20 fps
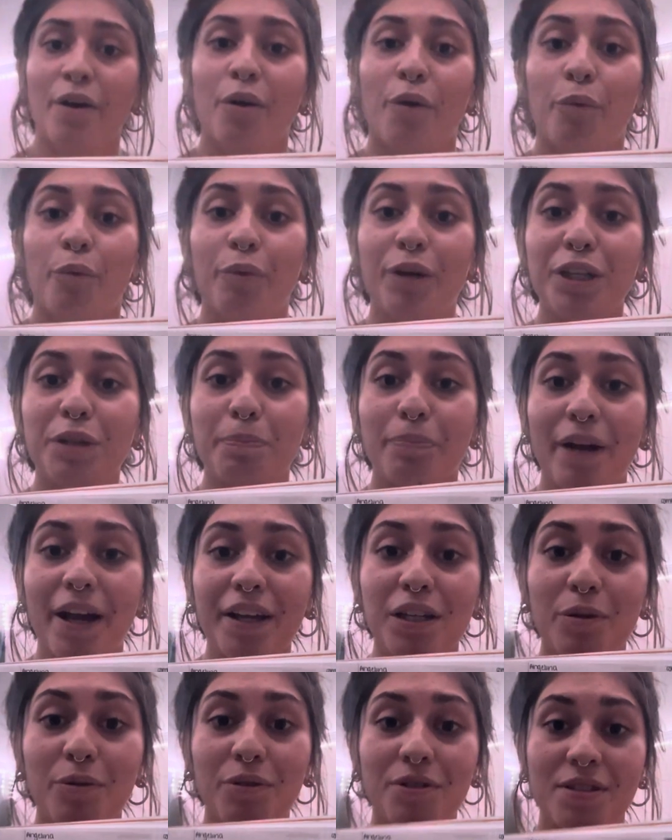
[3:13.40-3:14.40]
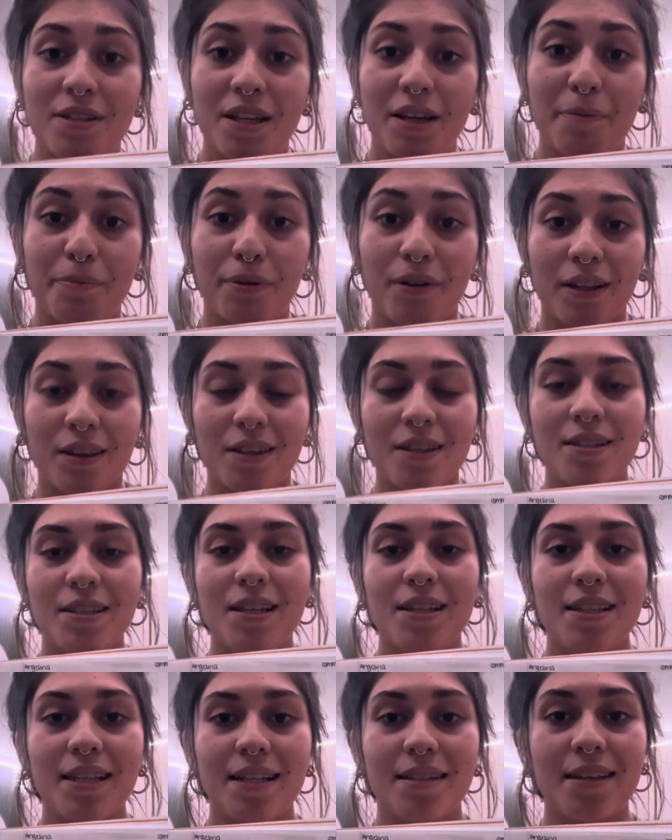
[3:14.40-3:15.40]
With bread, you will see in
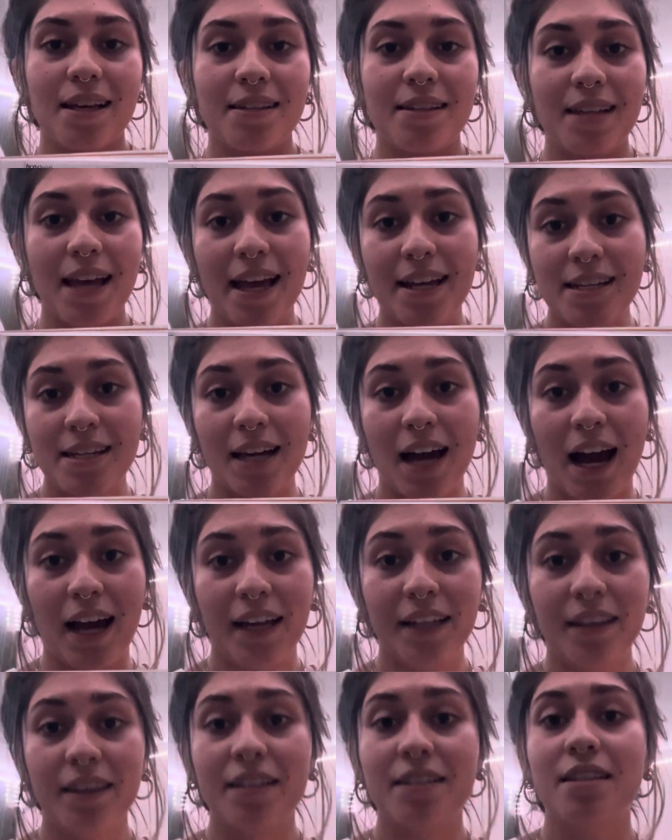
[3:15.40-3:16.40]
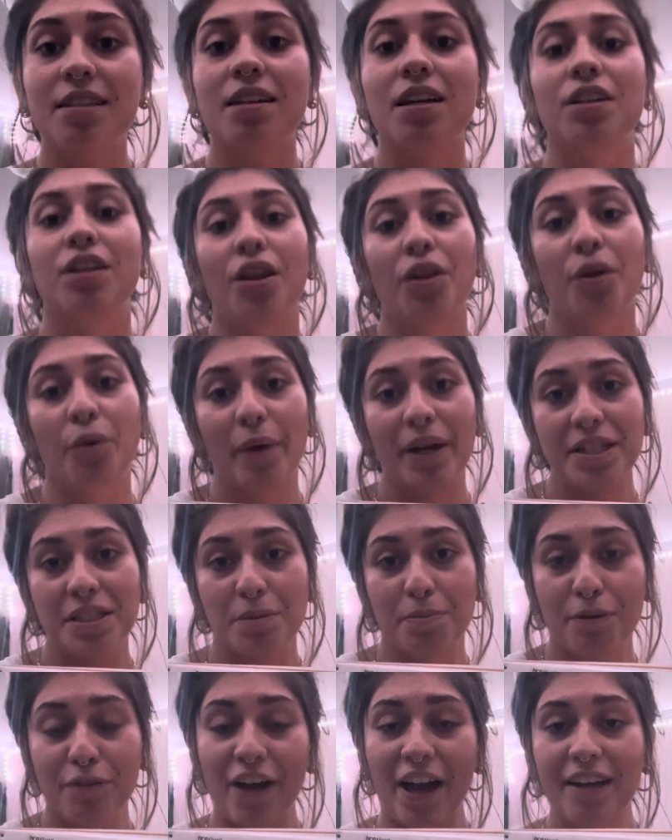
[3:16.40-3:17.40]
parentheses, it says any kind. This is another way to
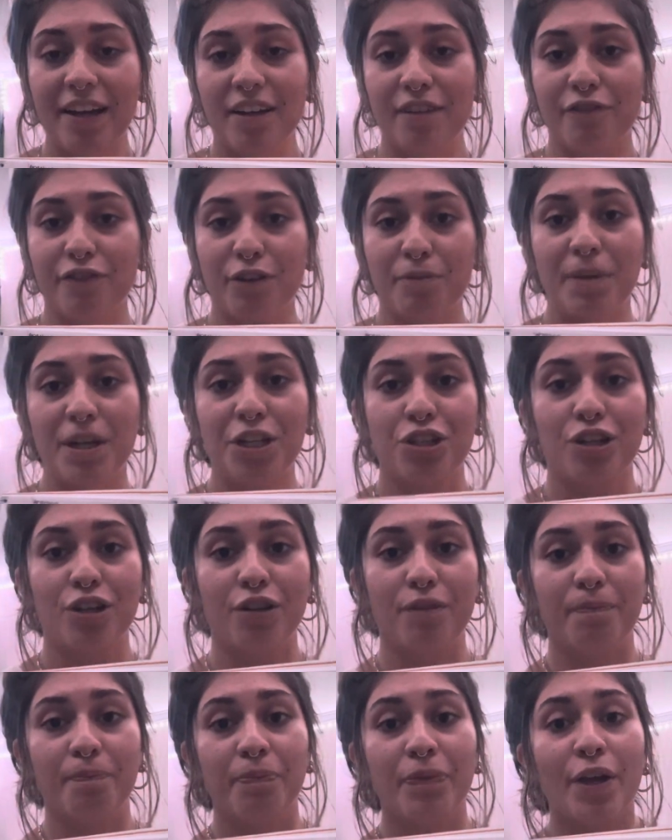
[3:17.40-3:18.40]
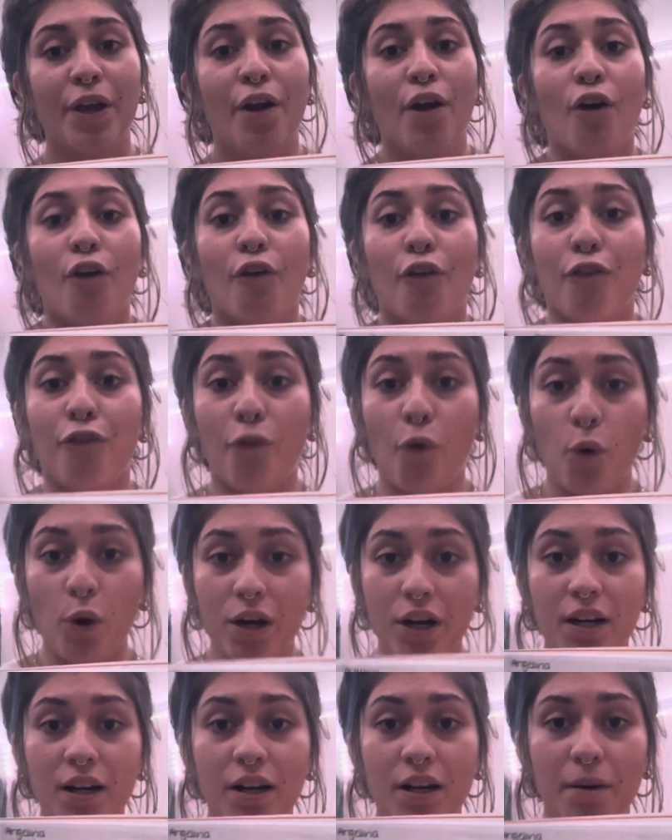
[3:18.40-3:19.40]
provide information
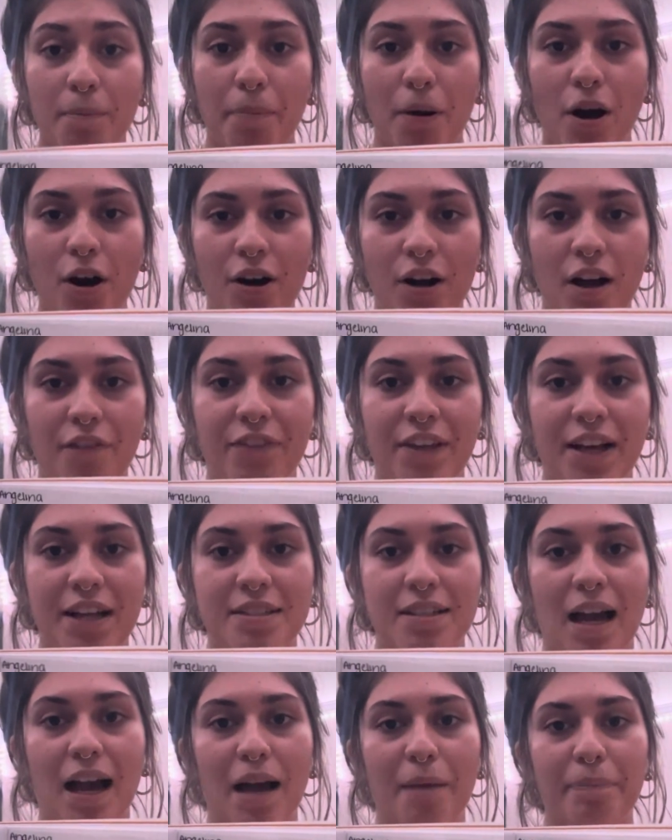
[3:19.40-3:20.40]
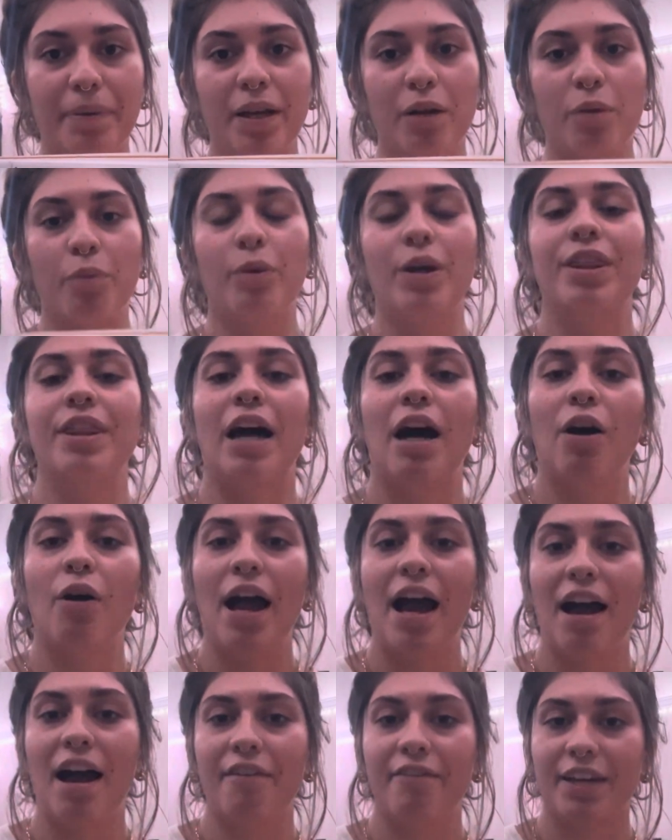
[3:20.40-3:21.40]
for part of that topic without
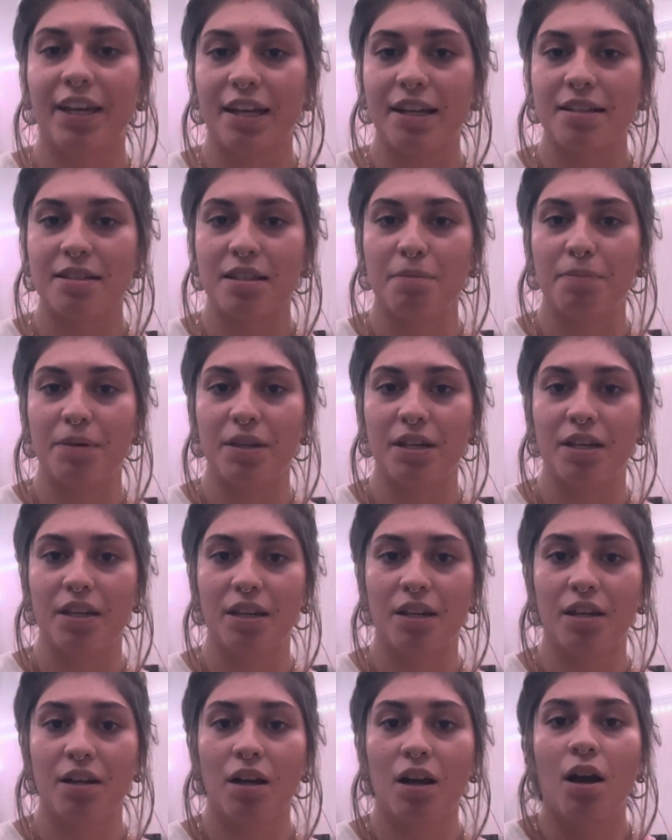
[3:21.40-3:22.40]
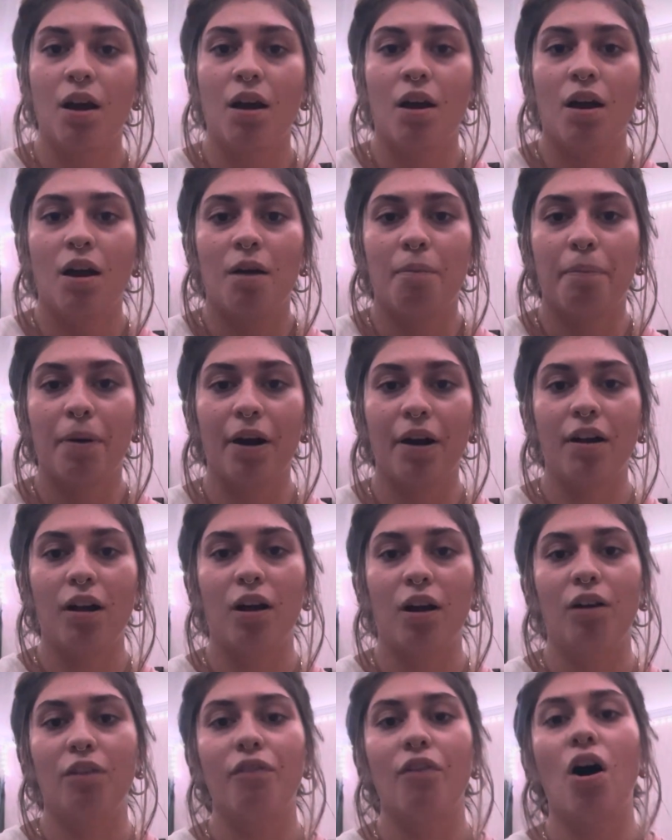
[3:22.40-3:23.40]
having it to be part
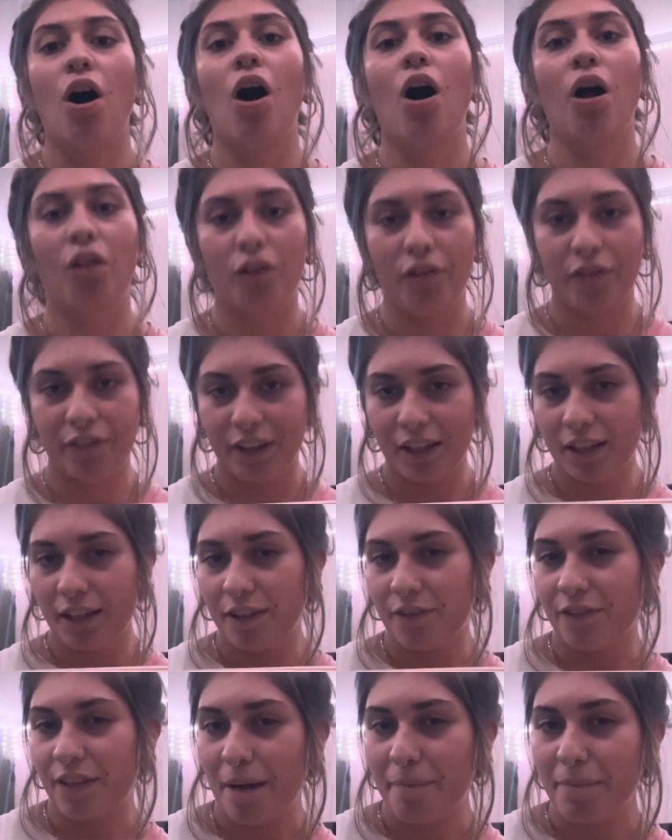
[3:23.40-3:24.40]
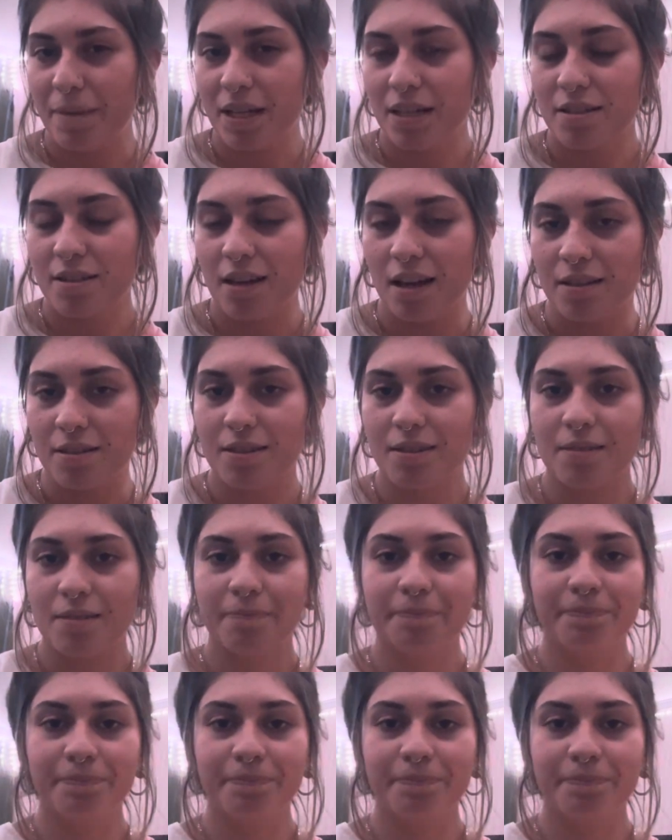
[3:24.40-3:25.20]
of all of it, if that makes sense.